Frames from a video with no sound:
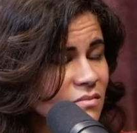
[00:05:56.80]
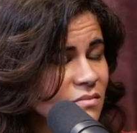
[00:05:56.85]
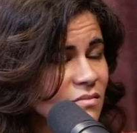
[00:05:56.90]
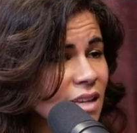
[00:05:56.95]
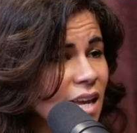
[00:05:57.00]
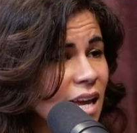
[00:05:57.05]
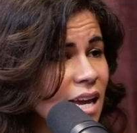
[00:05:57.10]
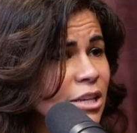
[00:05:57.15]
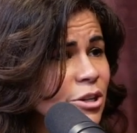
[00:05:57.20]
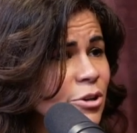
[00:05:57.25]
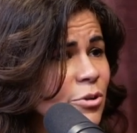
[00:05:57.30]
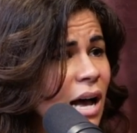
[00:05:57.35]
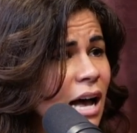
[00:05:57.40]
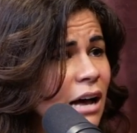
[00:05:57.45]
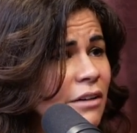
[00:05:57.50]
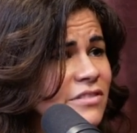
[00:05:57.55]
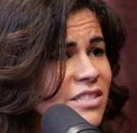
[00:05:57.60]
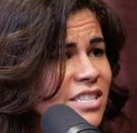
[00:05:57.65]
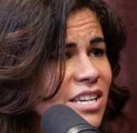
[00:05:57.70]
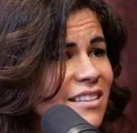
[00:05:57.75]
And you
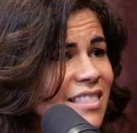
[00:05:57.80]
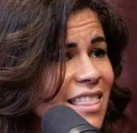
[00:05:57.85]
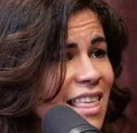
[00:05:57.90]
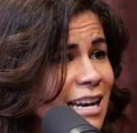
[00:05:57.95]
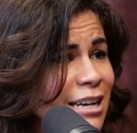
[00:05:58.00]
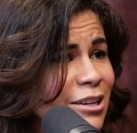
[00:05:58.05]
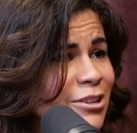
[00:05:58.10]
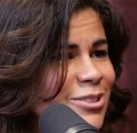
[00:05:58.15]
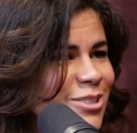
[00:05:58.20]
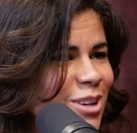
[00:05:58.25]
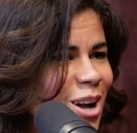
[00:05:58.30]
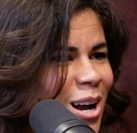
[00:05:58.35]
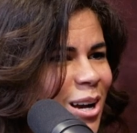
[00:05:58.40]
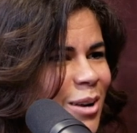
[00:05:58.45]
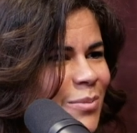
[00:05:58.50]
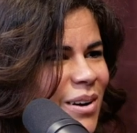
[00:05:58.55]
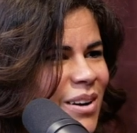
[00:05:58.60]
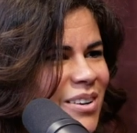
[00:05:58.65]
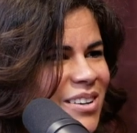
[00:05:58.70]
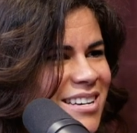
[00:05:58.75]
have done that. You talk
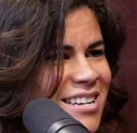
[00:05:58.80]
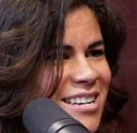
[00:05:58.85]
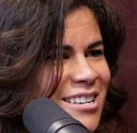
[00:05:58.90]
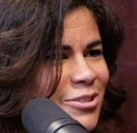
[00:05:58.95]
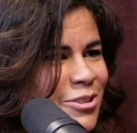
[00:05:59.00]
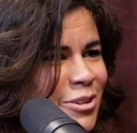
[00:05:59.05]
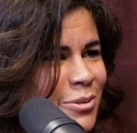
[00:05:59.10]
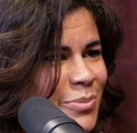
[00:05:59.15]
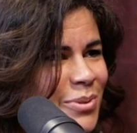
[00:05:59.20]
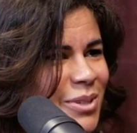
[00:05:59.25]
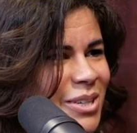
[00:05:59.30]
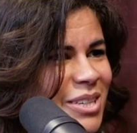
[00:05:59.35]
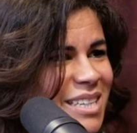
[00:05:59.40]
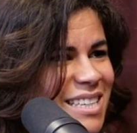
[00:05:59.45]
about it in your book.